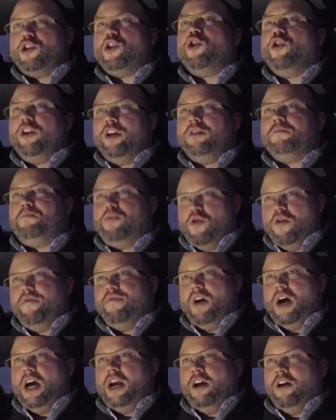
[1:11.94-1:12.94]
current
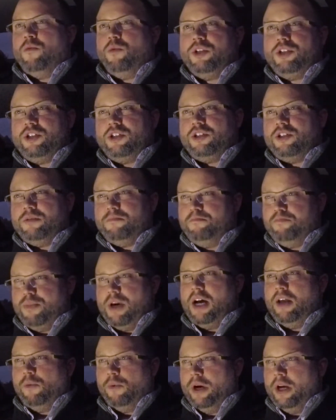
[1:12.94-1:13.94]
provider, which,
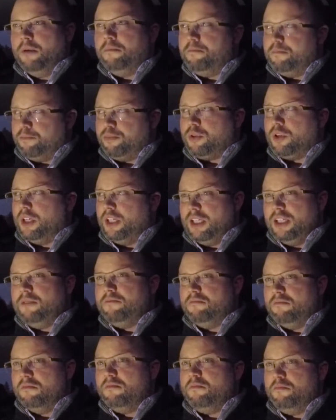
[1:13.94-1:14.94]
by the way, pretty
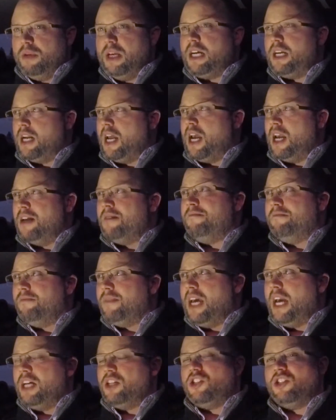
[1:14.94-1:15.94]
big name
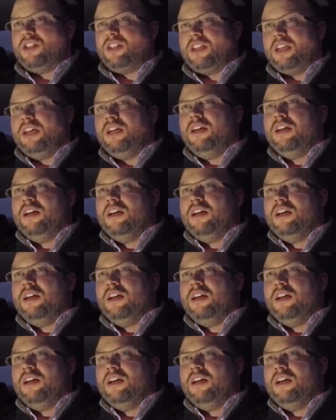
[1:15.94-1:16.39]
agency,